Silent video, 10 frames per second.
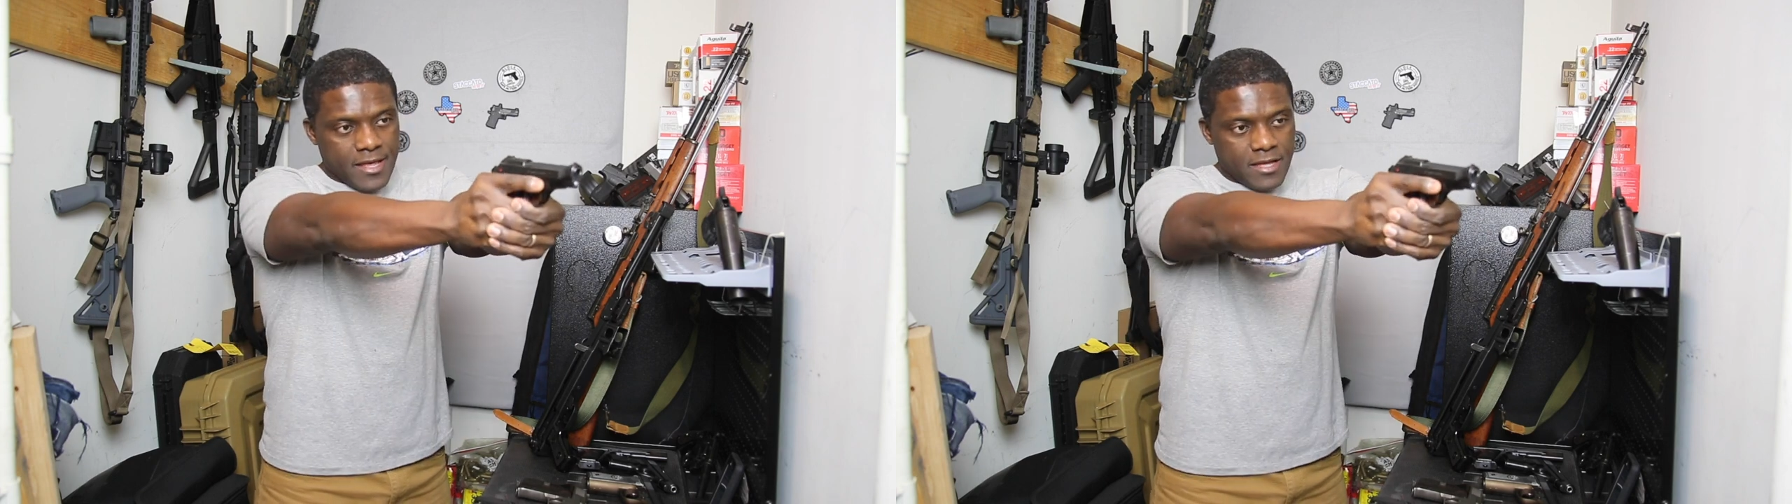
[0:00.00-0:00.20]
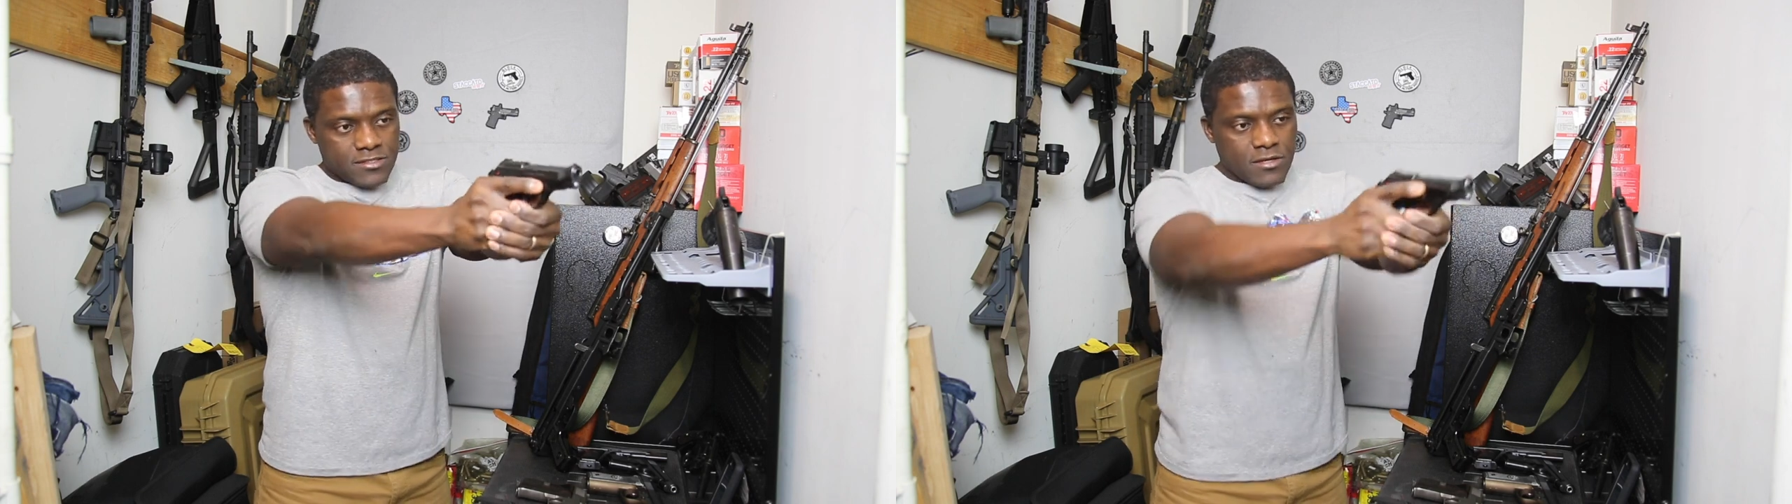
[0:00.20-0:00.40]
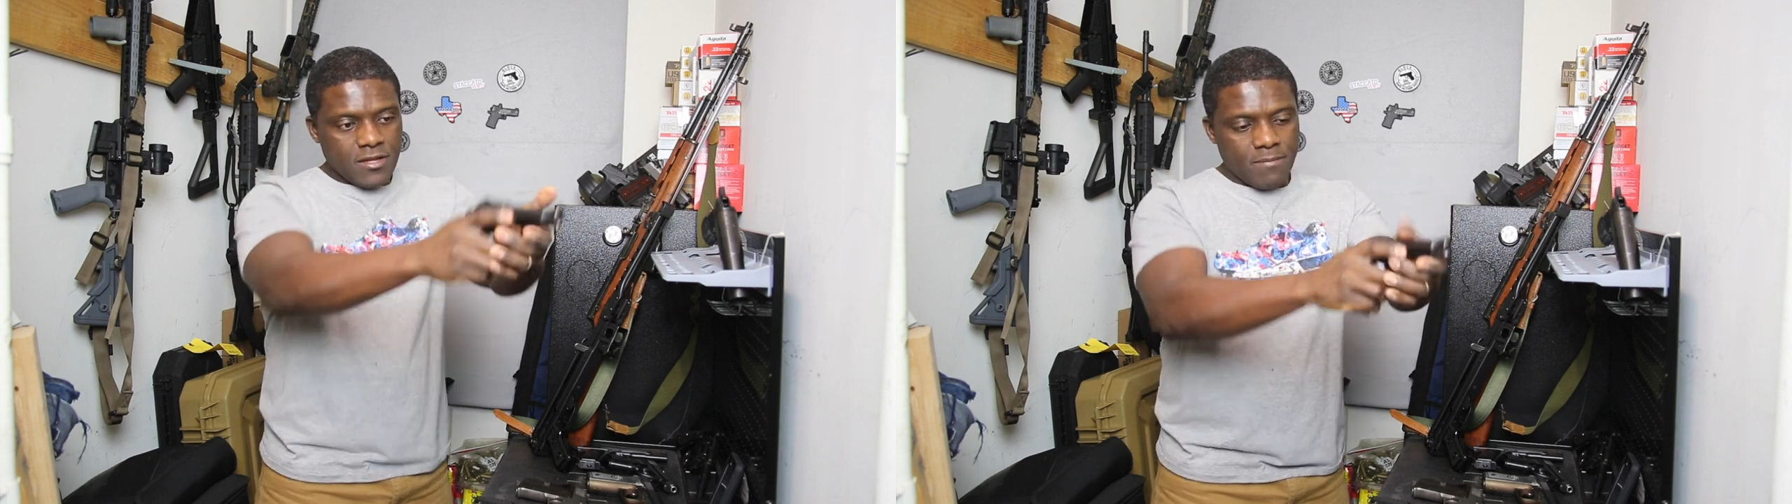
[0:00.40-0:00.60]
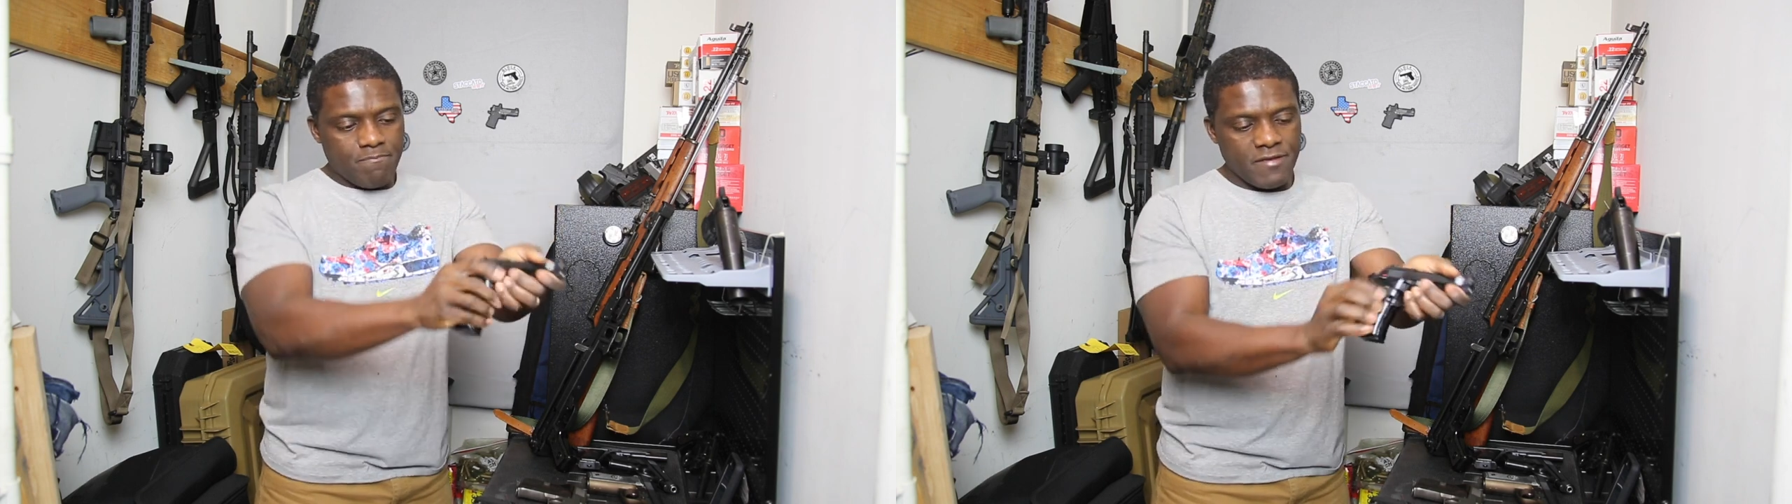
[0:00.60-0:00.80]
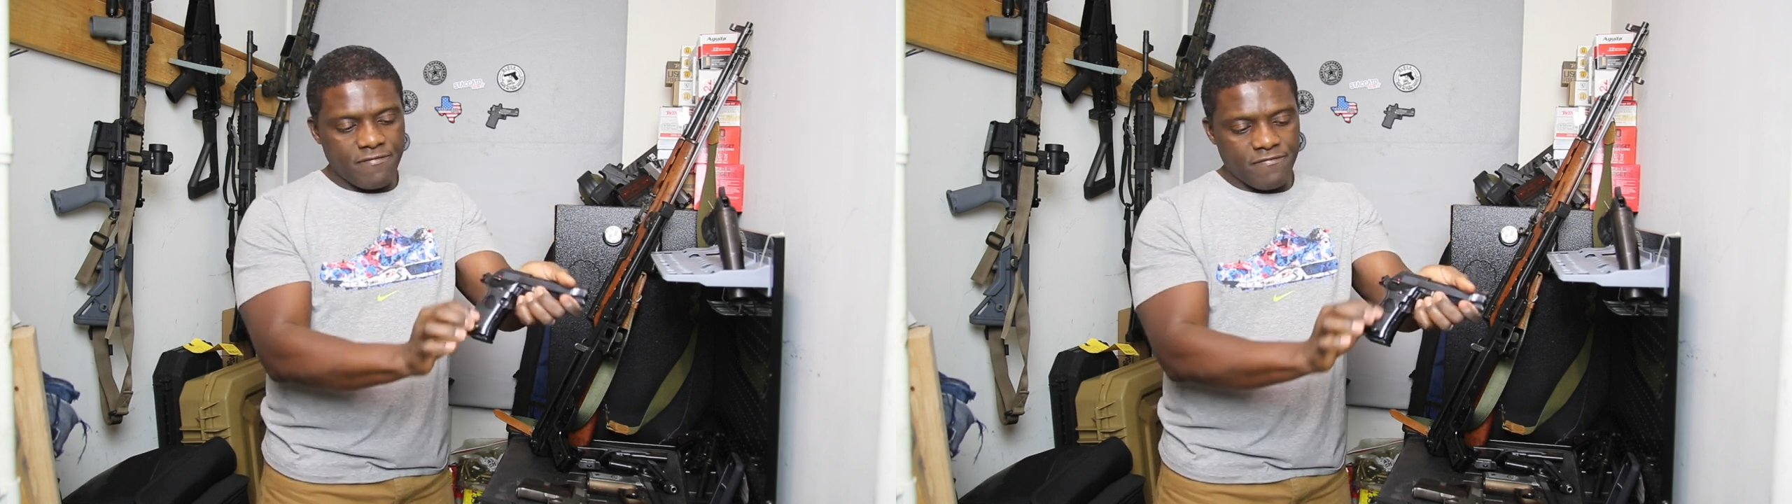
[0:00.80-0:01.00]
It's a
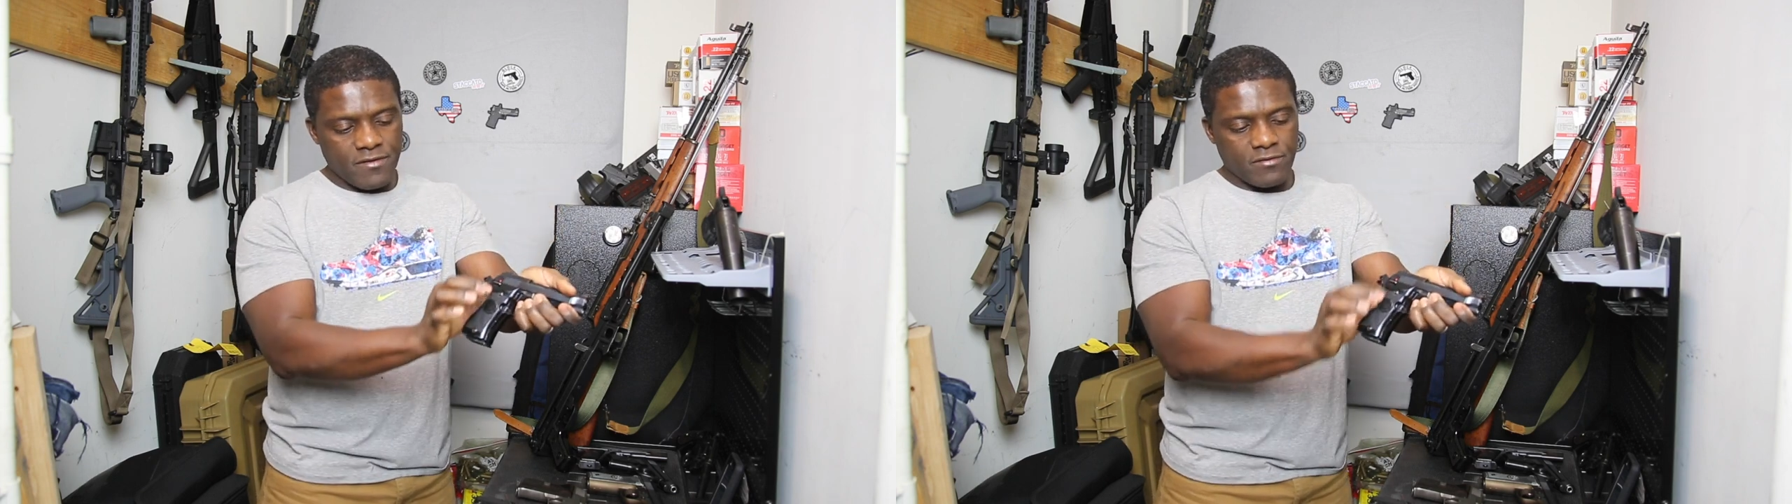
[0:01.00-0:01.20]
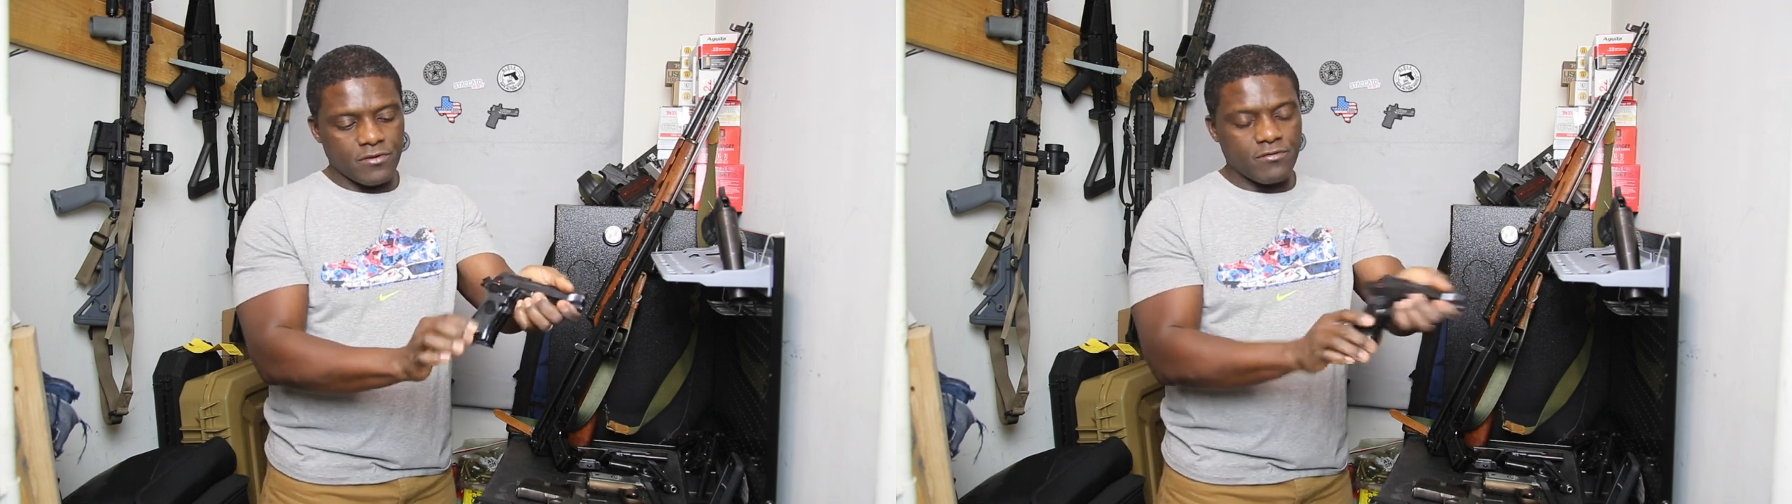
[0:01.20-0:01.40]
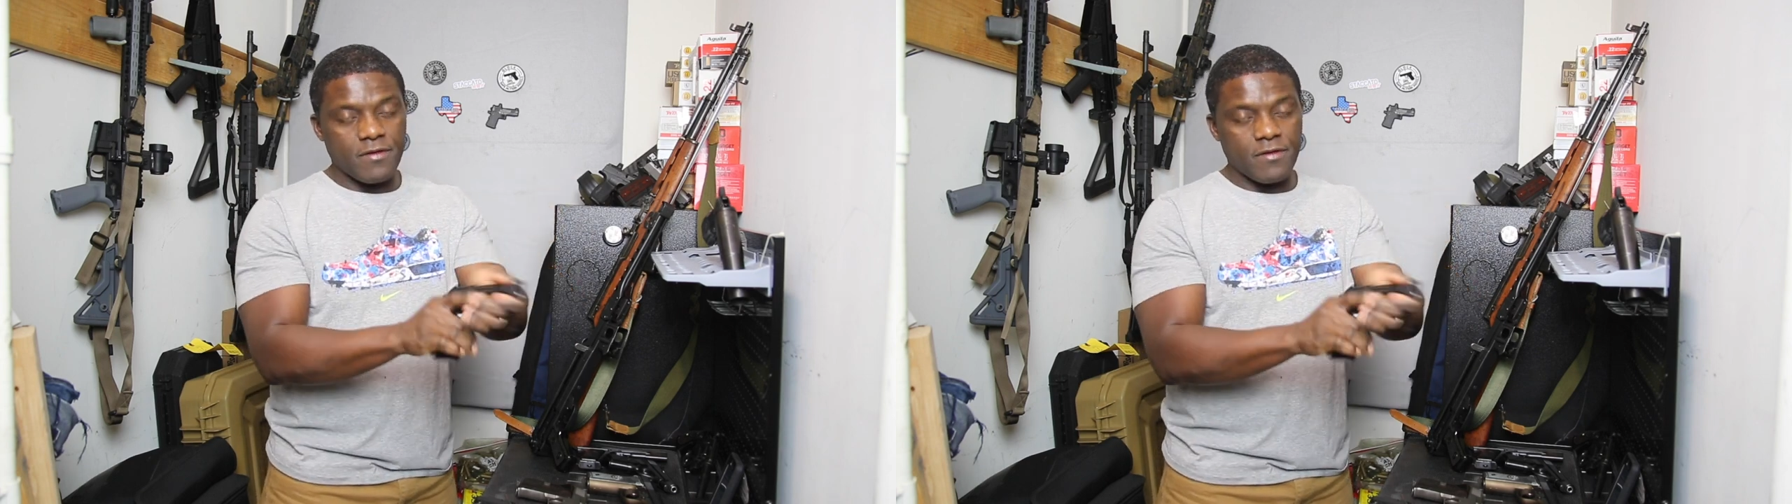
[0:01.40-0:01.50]
little beefy on the